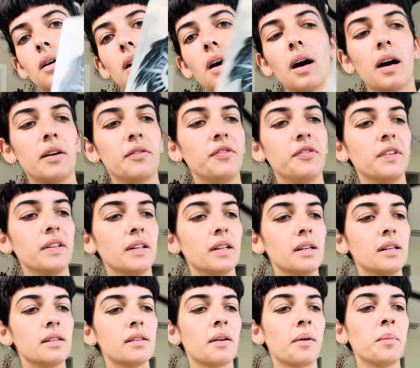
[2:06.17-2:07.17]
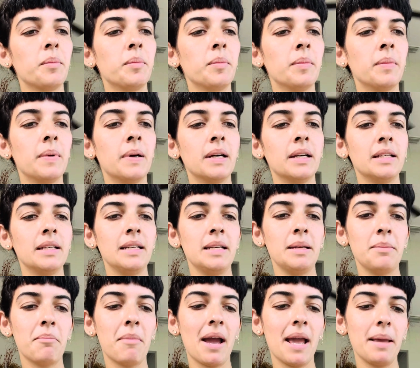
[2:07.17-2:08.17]
I feel like somebody
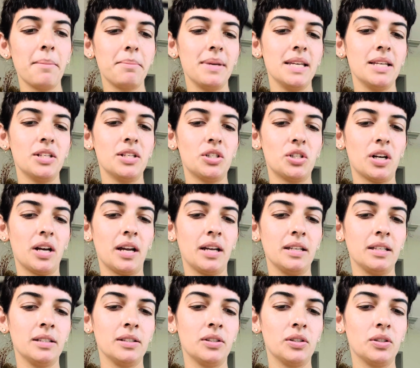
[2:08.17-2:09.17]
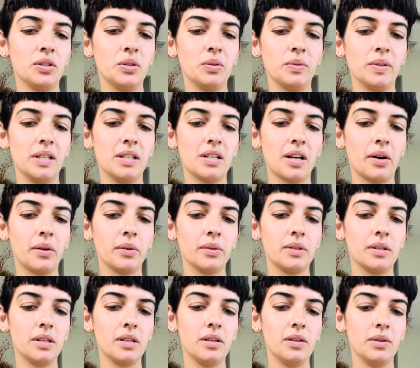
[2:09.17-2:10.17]
might be trying to reach out
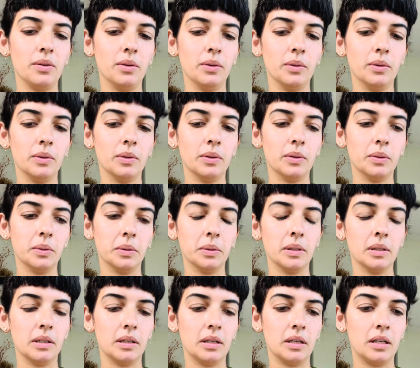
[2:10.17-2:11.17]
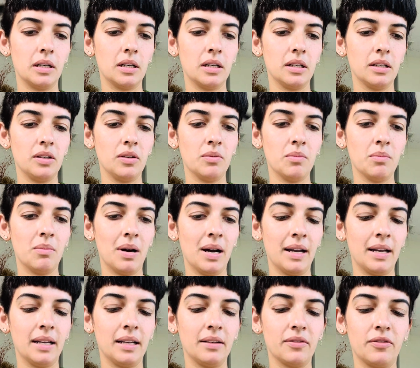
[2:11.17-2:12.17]
to you, or you
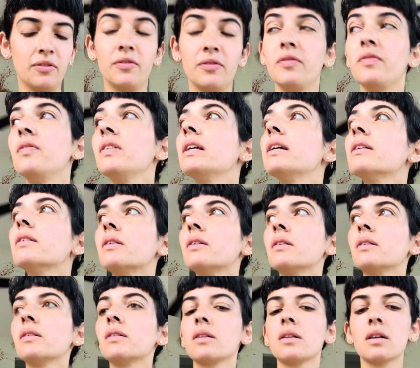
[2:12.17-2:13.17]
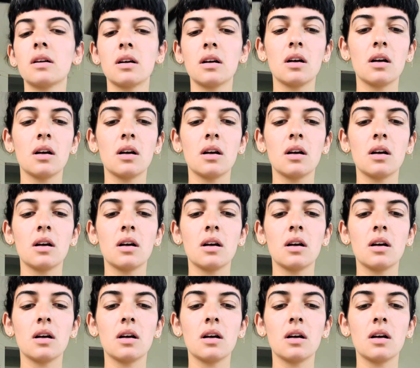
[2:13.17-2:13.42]
might feel